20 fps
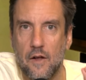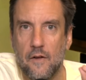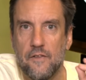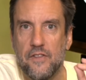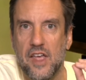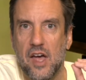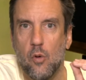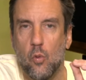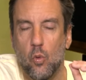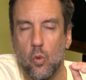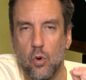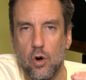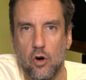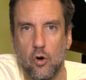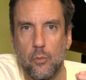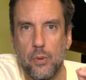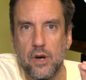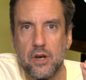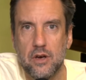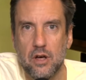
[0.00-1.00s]
that will
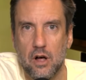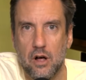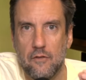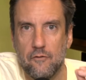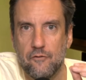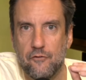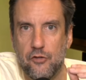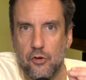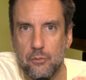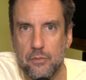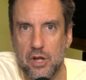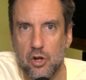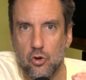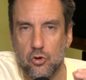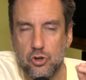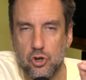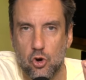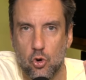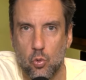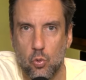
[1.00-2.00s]
become
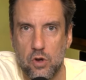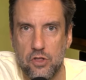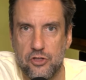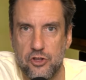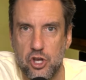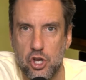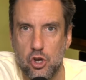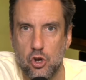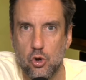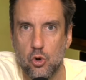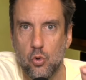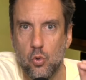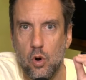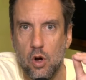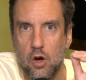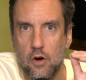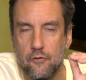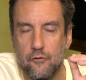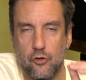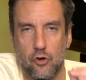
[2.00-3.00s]
familiar with you
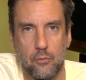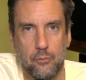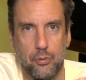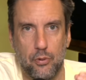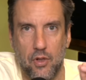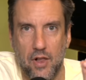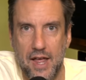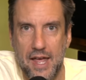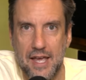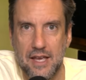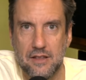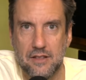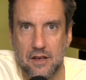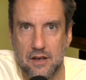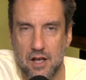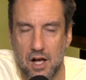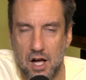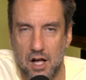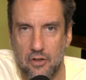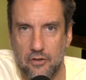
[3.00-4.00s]
from playing the
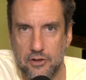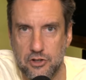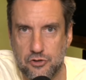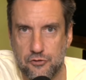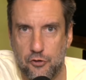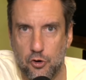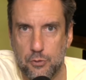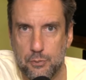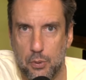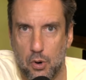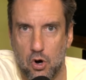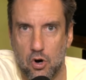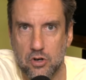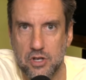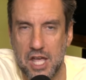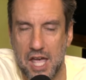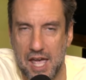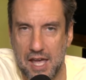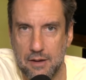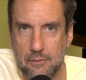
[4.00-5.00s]
college football
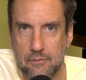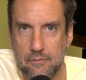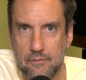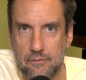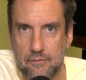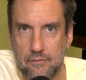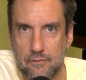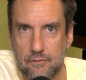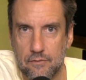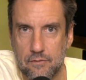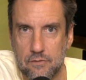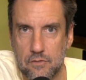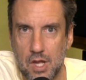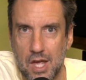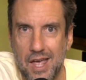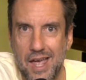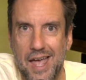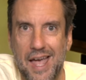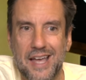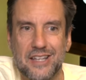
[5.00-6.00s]
game.
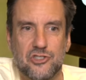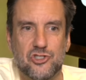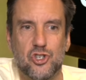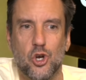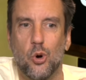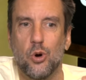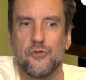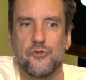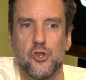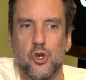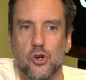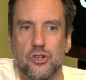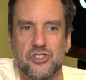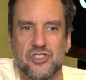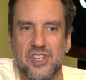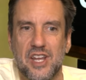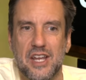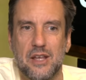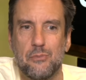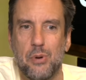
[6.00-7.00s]
And so if you're
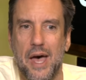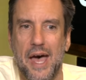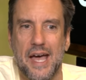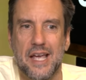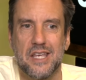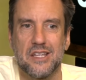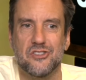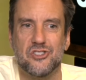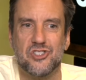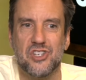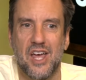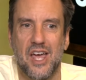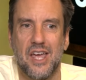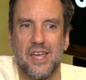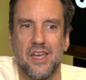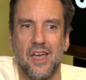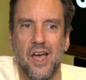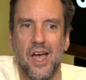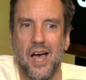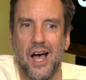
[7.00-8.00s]
sitting back and
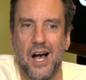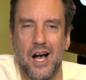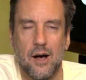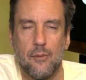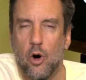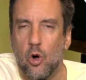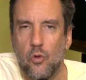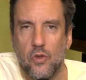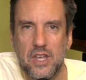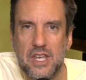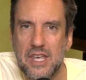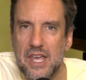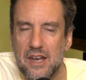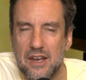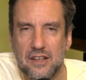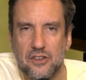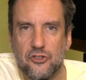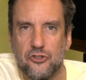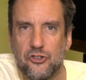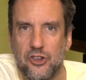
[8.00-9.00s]
saying, I'm only
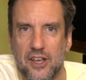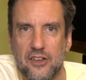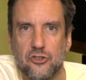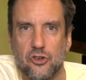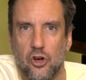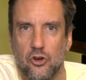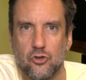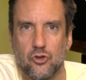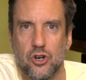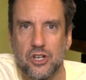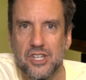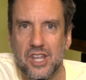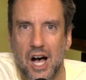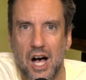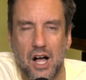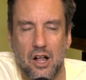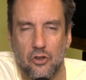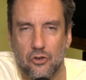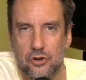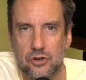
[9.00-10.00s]
getting
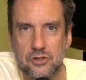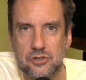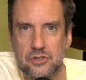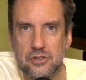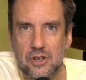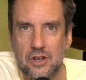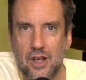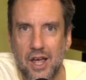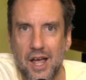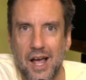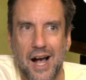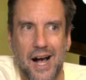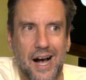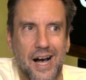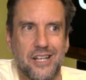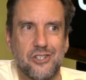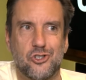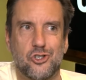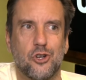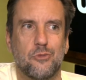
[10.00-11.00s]
$600,
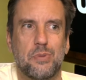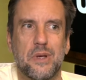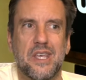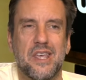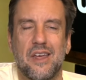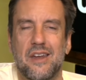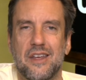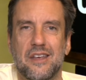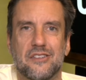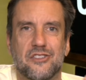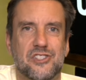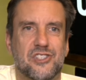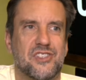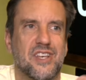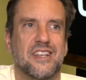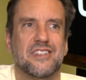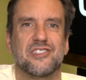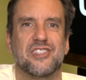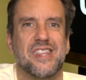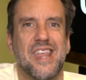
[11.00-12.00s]
I should be getting
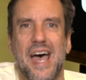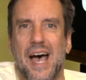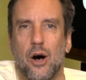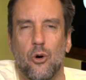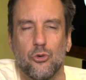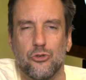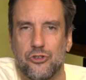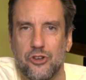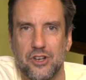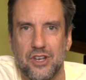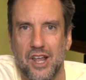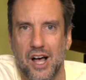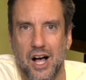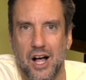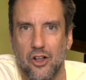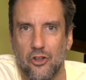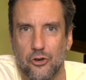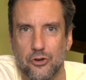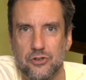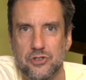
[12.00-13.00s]

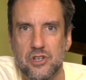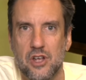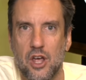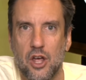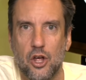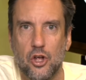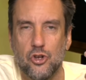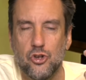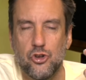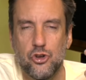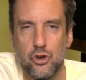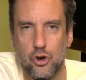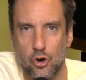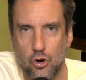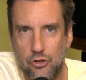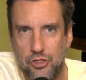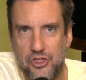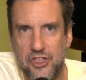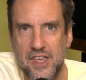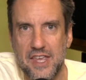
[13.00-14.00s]
$6,000, you're
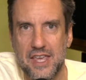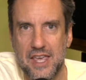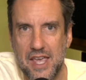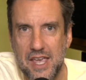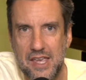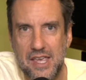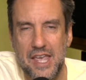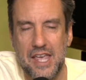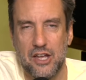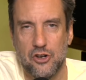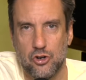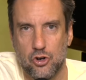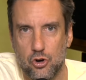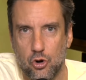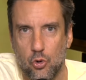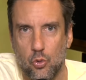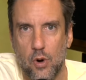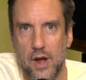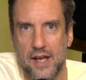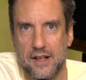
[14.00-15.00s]
thinking
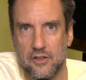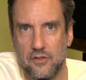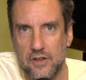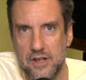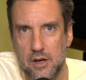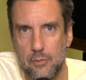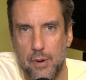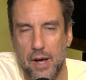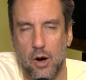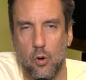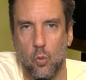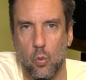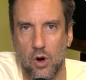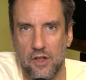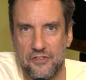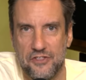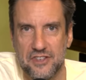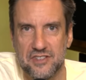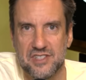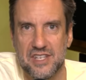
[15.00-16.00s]
incorrectly about
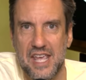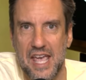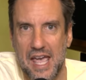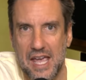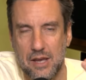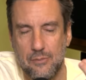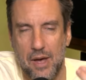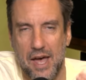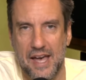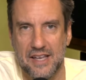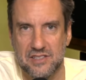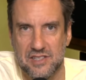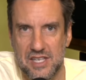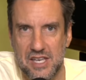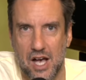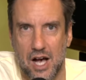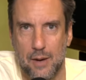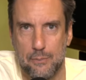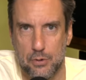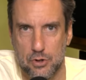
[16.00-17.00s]
what this game has the
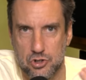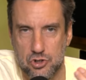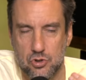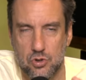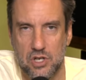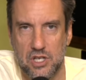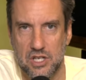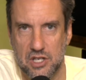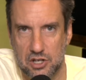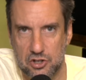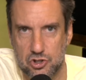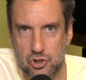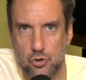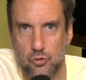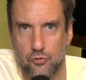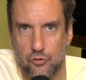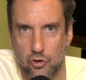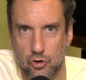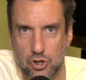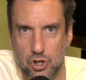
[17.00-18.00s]
opportunity to do
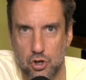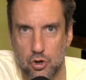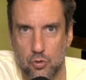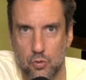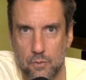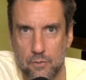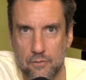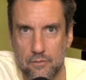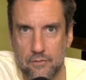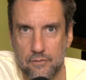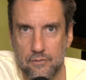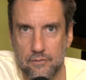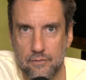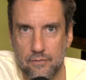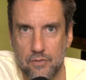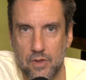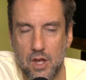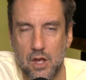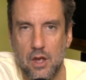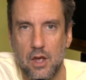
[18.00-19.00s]
for you.
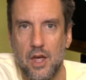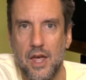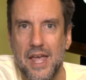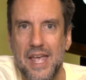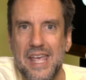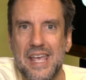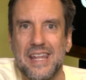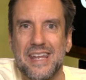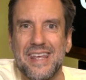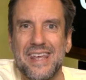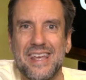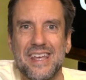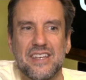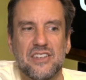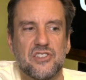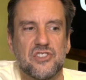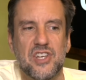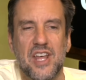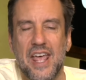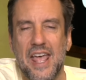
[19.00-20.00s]
It
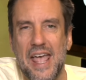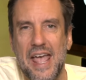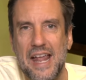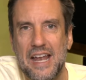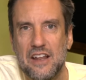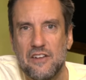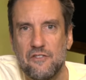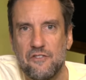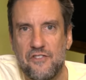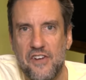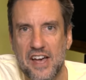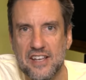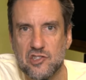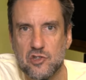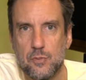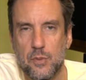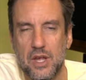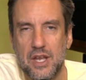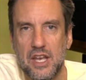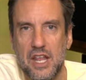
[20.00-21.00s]
is an
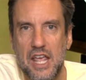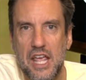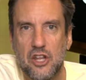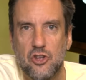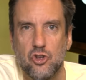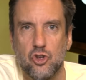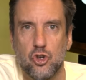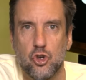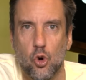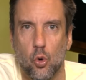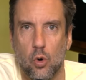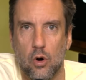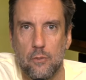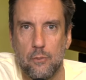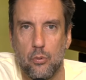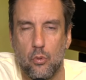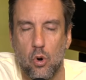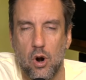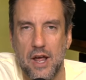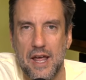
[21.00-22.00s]
investment in your
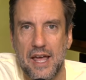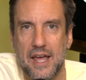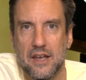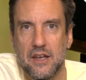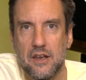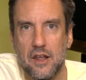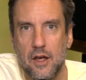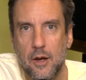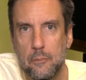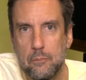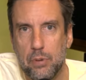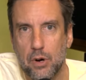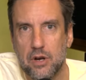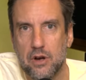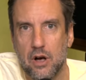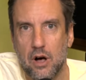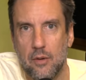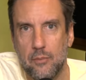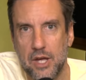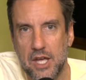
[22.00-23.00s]
brand
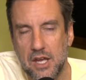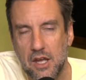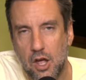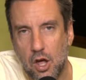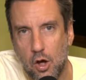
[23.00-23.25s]
becoming